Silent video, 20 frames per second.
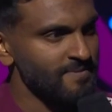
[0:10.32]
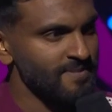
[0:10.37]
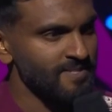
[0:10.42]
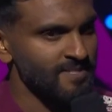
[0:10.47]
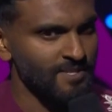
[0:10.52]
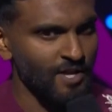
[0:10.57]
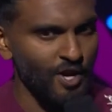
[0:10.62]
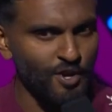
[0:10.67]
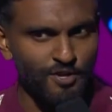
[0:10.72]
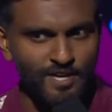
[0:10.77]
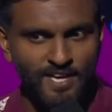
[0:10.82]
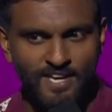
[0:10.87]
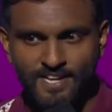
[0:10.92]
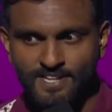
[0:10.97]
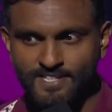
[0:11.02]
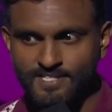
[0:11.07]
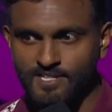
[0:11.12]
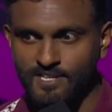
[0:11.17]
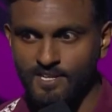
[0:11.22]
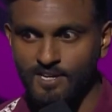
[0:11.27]
No
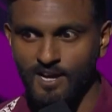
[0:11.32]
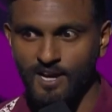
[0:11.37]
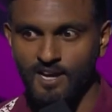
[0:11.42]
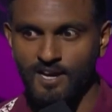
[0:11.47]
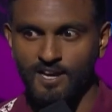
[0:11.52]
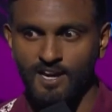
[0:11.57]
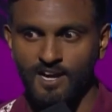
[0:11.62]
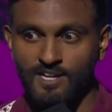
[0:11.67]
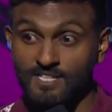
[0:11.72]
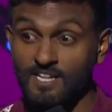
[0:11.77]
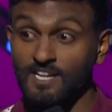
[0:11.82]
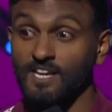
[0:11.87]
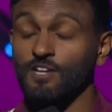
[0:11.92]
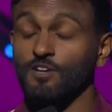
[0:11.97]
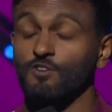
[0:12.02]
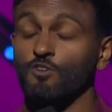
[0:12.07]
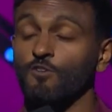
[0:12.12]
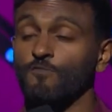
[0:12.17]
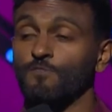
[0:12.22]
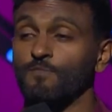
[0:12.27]
gigs. I did get a
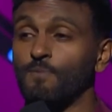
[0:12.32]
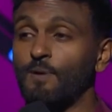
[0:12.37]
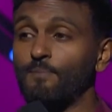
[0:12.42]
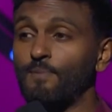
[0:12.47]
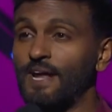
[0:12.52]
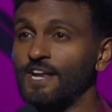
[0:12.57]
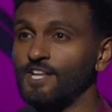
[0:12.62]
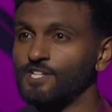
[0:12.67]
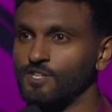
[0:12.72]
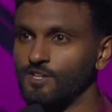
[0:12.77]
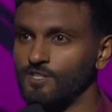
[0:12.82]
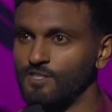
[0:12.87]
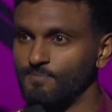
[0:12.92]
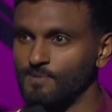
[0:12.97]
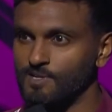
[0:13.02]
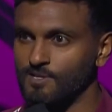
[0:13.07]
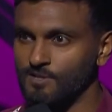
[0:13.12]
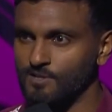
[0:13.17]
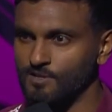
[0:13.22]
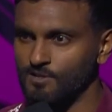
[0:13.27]
call from my manager in the
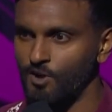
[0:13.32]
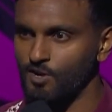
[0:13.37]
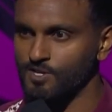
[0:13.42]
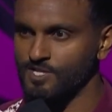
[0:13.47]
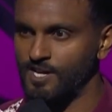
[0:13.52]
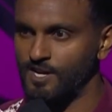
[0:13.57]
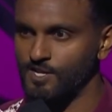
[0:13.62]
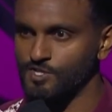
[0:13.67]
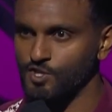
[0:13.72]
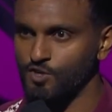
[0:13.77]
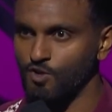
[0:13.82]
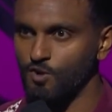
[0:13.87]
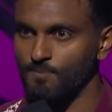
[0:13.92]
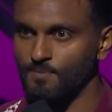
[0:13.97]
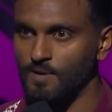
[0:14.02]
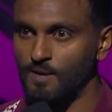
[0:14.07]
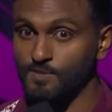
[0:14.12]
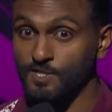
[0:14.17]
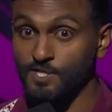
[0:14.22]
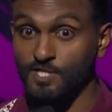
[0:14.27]
middle of the lockdown. She called
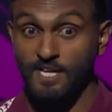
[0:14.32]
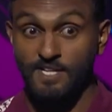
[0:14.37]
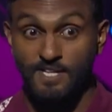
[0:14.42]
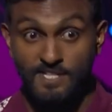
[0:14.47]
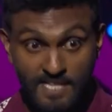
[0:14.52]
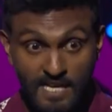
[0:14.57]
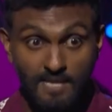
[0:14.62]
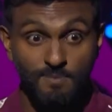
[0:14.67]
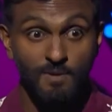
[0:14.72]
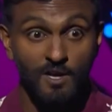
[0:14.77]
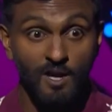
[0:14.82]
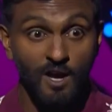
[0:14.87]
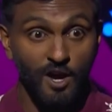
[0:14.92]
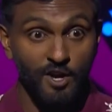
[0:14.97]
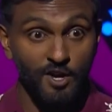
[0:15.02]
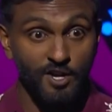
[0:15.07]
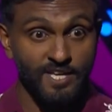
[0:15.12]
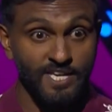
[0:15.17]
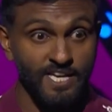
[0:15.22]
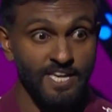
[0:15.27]
me up. She said, Nazeem, I've
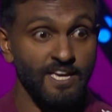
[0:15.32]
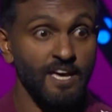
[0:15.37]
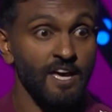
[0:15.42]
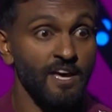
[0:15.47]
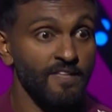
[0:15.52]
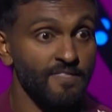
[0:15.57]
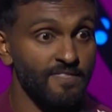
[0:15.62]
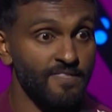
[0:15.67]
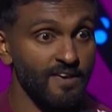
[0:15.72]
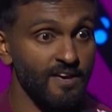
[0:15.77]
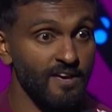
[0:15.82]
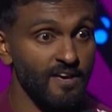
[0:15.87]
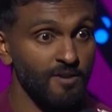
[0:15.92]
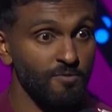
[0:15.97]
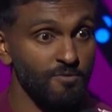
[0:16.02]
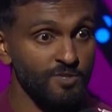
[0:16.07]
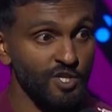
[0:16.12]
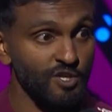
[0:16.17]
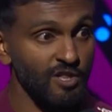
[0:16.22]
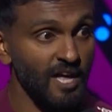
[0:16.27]
got a gig.
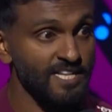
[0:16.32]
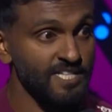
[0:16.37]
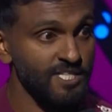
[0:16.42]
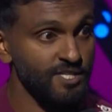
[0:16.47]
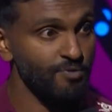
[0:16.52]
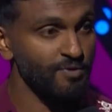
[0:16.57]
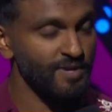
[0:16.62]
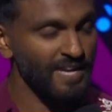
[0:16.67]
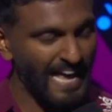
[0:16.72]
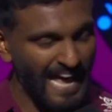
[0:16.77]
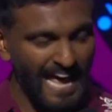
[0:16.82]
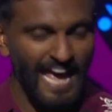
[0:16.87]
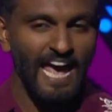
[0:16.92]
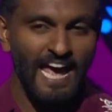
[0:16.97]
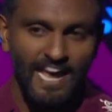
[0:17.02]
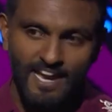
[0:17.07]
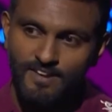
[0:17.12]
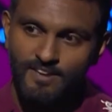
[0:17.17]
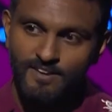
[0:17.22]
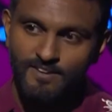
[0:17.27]
Would you like to do an
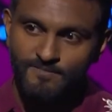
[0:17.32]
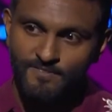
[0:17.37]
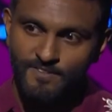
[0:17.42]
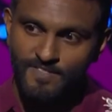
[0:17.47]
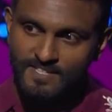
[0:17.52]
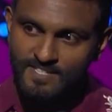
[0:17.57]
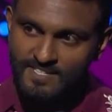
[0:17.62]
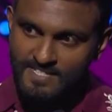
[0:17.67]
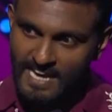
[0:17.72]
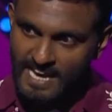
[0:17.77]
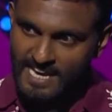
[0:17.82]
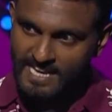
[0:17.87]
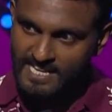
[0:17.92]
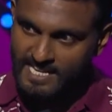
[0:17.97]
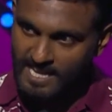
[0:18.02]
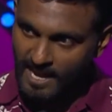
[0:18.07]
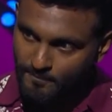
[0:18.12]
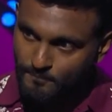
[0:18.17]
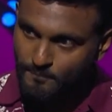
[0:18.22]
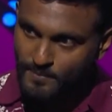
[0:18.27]
ad for the state
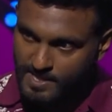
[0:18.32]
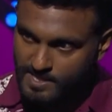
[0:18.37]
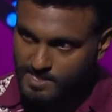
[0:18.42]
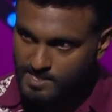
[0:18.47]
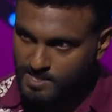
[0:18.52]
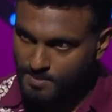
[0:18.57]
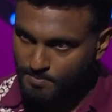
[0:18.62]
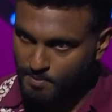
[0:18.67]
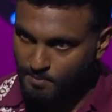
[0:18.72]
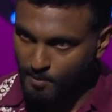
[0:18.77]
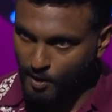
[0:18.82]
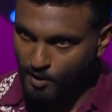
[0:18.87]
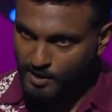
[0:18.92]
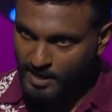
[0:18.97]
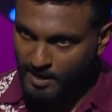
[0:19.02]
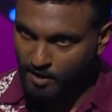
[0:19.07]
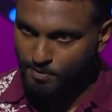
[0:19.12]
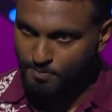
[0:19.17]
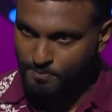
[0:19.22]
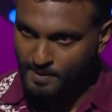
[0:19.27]
government to promote
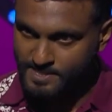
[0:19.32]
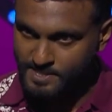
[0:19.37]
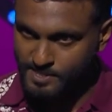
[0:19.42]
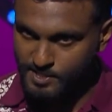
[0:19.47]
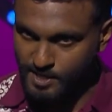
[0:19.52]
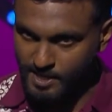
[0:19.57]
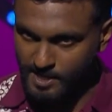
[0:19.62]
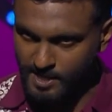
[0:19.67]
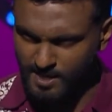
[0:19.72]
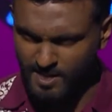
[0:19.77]
health messaging?